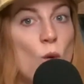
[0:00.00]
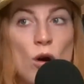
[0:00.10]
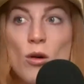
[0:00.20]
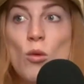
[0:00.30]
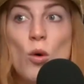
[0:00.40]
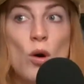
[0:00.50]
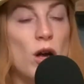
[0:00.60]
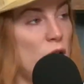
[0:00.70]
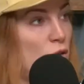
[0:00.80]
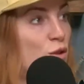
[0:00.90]
or
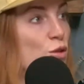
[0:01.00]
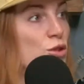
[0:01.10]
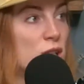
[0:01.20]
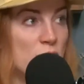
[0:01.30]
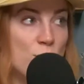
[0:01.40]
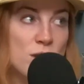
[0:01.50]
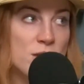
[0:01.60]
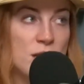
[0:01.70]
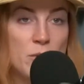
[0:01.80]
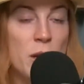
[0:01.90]
if you're dealing with
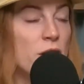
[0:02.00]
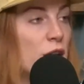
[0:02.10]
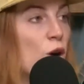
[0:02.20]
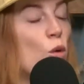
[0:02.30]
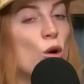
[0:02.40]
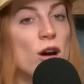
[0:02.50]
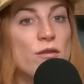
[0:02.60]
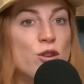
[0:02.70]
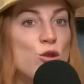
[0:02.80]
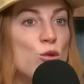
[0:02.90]
a sick parent or
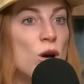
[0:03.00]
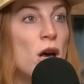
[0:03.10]
if you